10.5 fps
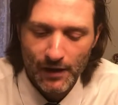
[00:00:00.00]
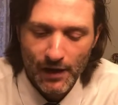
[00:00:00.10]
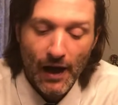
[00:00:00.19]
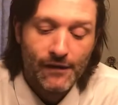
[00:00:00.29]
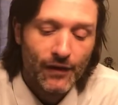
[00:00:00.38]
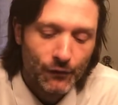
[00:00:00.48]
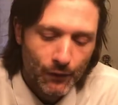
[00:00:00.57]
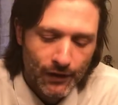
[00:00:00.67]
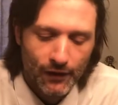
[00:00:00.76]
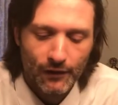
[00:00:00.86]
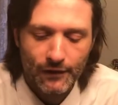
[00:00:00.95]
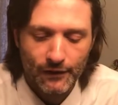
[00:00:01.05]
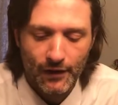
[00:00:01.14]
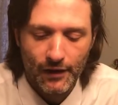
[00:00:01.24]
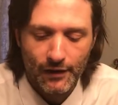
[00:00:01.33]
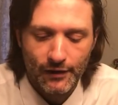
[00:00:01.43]
And this one here is
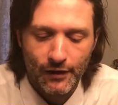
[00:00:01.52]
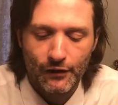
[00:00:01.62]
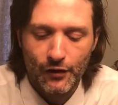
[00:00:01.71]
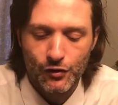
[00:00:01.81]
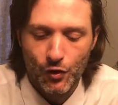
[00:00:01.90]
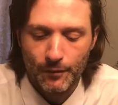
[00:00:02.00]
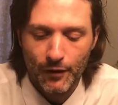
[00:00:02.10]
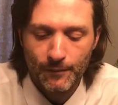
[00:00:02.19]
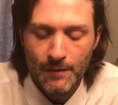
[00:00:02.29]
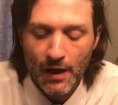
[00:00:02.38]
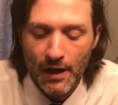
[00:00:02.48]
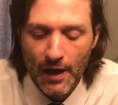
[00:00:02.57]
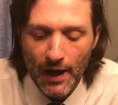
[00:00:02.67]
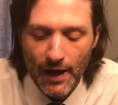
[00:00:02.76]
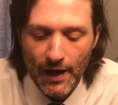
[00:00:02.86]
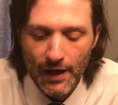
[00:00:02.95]
Schopenhauer.
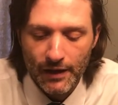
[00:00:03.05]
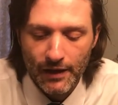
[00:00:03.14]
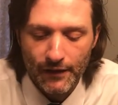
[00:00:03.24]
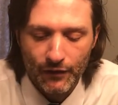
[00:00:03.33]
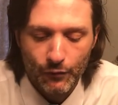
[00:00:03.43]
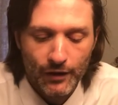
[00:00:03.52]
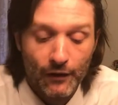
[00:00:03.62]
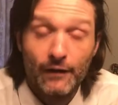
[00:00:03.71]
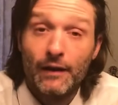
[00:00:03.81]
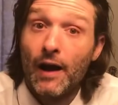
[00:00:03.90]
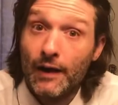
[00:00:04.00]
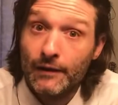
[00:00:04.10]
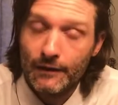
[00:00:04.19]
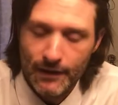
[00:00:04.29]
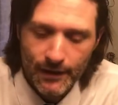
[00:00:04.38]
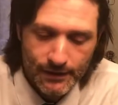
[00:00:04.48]
And this one here is
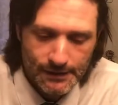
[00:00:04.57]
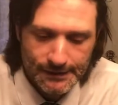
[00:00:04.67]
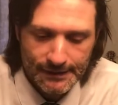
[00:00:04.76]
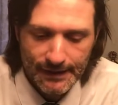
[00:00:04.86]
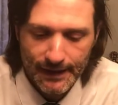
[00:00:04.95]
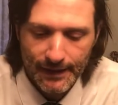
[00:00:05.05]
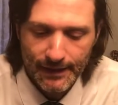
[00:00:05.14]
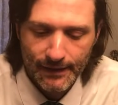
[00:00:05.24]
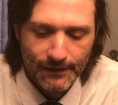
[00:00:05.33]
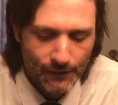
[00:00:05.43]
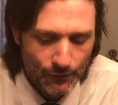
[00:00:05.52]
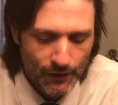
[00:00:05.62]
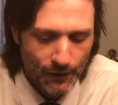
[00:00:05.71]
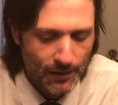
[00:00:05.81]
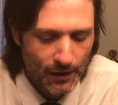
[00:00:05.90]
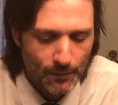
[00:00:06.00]
Einstein. And this one here at
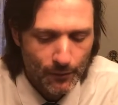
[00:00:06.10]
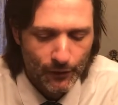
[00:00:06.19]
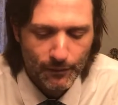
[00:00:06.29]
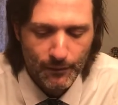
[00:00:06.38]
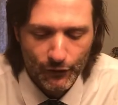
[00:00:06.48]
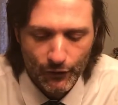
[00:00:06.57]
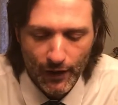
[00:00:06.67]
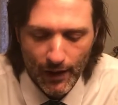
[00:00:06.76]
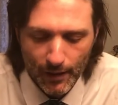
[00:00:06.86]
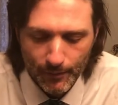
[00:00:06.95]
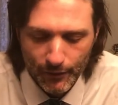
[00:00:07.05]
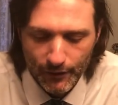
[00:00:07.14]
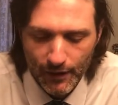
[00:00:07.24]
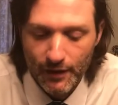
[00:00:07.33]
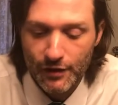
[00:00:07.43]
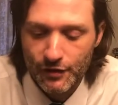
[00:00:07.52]
my elbow is Mr. Albert
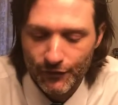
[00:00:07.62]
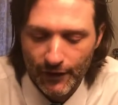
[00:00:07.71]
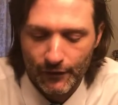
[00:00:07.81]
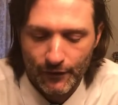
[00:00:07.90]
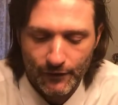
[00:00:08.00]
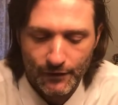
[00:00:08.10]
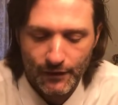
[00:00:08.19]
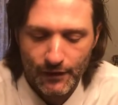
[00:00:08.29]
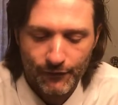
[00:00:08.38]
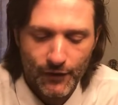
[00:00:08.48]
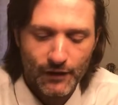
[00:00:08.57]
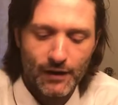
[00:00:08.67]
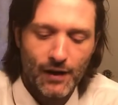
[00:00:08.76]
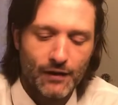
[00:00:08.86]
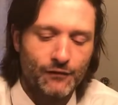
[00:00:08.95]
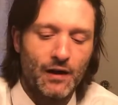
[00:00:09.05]
Schweitzer, a very
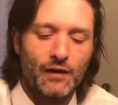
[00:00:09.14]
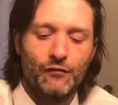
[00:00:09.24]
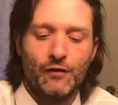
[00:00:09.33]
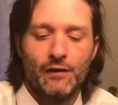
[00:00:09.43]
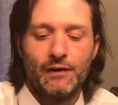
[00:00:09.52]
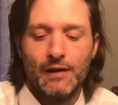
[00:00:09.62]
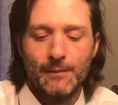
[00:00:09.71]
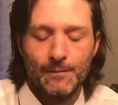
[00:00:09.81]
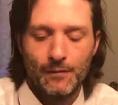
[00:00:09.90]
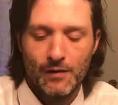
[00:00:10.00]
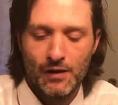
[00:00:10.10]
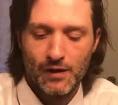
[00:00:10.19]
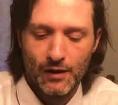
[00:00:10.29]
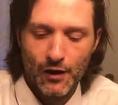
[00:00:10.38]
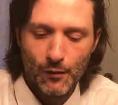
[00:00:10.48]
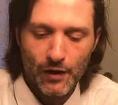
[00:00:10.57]
kind philosopher indeed.
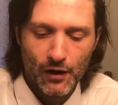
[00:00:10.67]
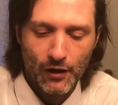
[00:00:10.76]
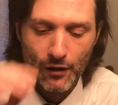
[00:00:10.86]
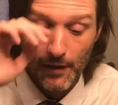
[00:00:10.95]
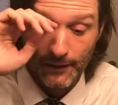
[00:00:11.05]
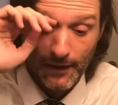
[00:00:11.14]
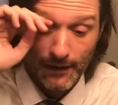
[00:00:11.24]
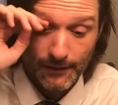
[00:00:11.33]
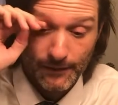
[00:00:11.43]
Here we all are, Montag.